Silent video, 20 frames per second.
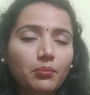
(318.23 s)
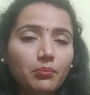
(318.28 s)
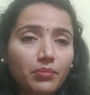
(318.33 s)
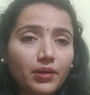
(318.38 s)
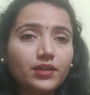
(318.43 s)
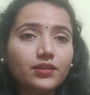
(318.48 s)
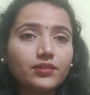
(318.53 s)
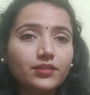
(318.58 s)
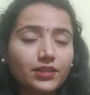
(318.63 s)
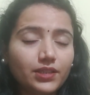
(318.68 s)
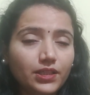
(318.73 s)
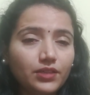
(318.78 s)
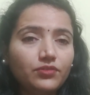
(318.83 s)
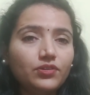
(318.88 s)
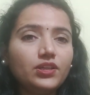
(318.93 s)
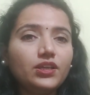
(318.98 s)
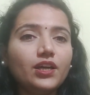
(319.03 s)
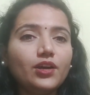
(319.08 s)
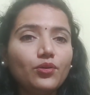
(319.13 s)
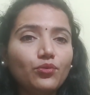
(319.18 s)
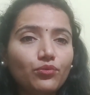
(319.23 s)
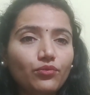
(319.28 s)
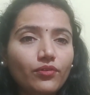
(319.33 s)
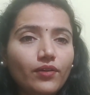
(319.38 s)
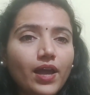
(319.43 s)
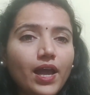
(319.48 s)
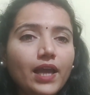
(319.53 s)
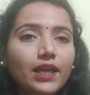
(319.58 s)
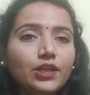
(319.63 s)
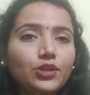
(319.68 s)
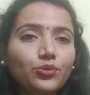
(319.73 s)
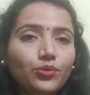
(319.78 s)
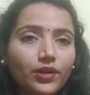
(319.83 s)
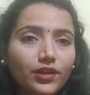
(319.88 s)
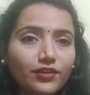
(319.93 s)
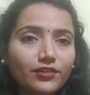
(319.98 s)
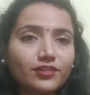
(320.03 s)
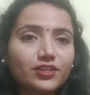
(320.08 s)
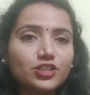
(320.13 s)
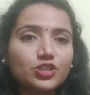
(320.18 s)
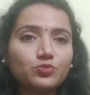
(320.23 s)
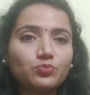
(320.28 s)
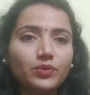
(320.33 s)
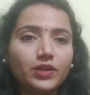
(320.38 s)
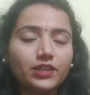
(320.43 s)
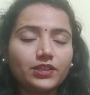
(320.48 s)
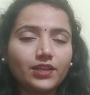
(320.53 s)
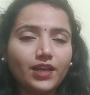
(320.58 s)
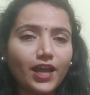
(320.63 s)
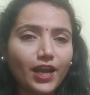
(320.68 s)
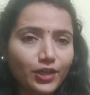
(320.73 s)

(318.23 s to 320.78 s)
but giving a value and respect.